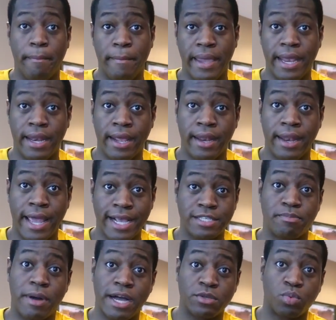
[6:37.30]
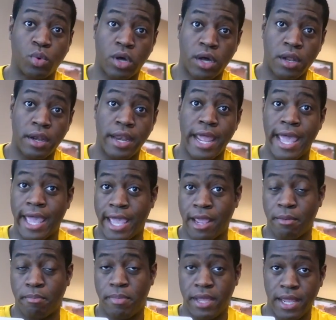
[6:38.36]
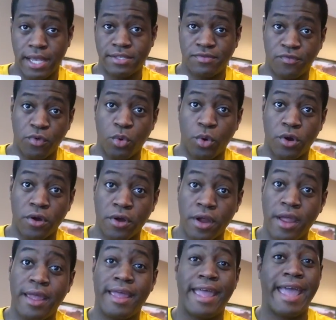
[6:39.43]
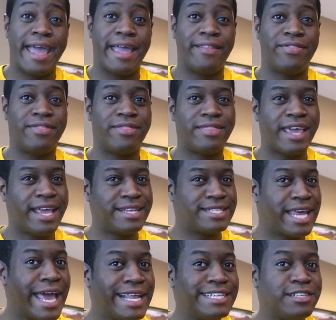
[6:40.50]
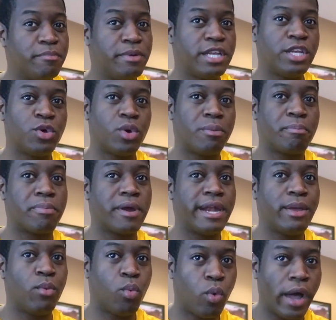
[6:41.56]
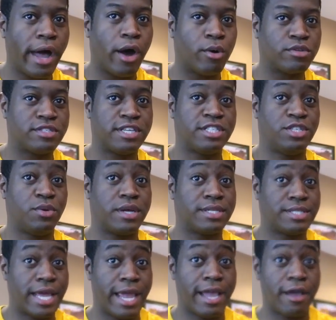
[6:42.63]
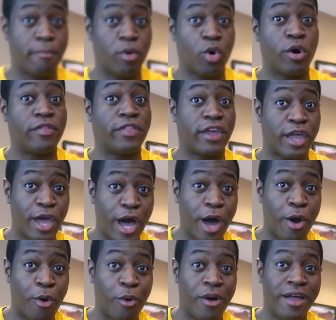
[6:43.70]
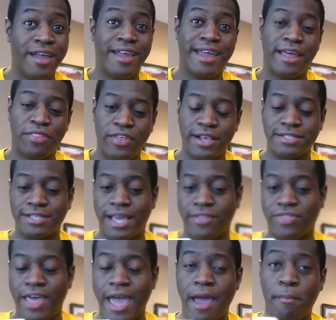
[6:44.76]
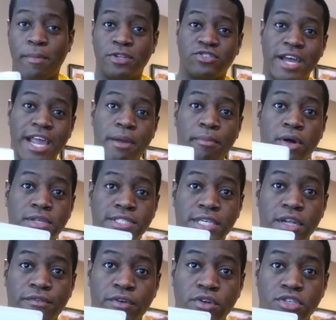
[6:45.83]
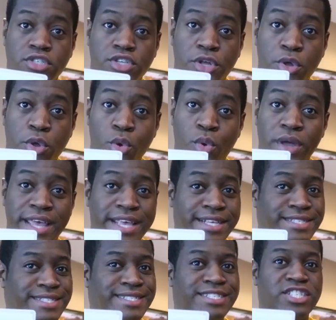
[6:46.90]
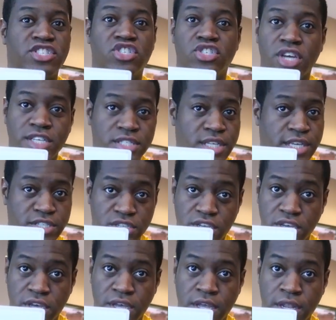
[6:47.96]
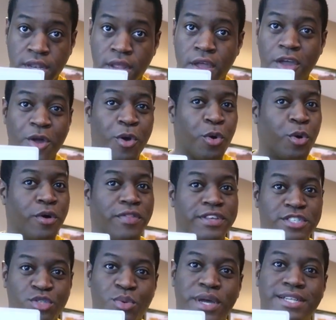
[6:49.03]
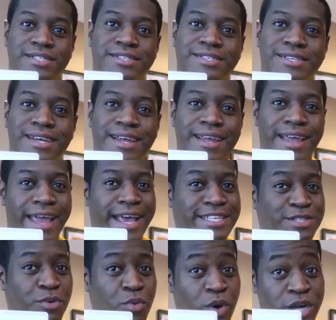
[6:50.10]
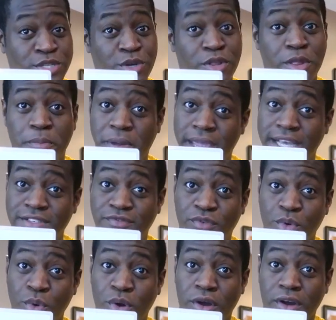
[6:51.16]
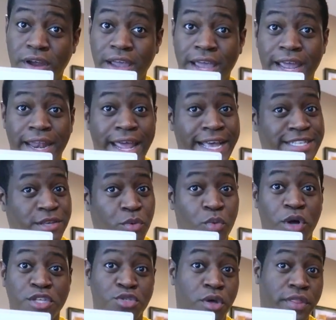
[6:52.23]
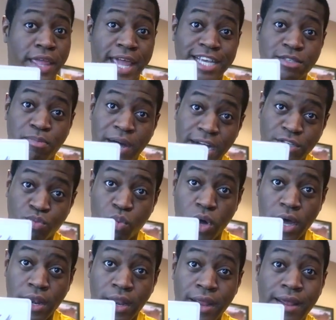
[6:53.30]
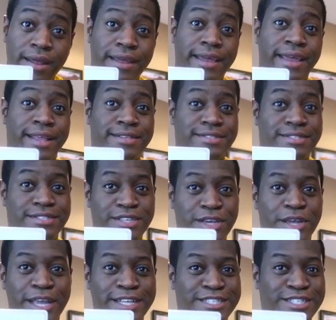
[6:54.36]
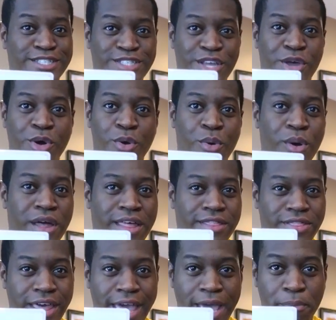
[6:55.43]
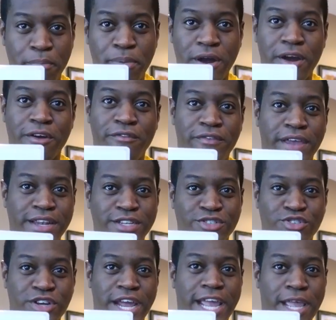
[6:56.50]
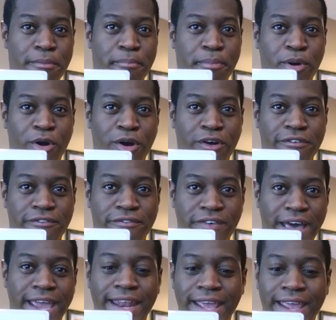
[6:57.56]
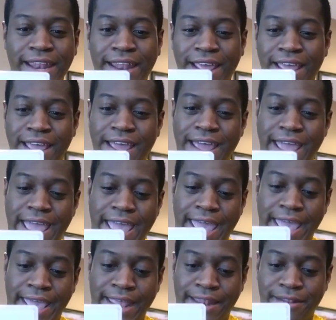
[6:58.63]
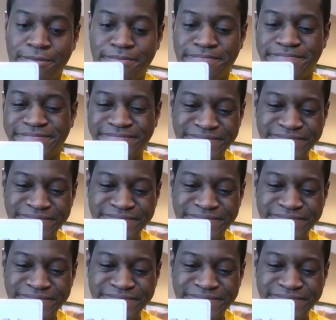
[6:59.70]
meaning Xbox One and PS4, and they tend to be doing pretty well since you can take them on the go and things like that. But Dragon Ball Xenoverse 2 is just as good on the Switch as it was on the PS4 and as it was on the Xbox One. It's still that perfect Dragon Ball fighting, and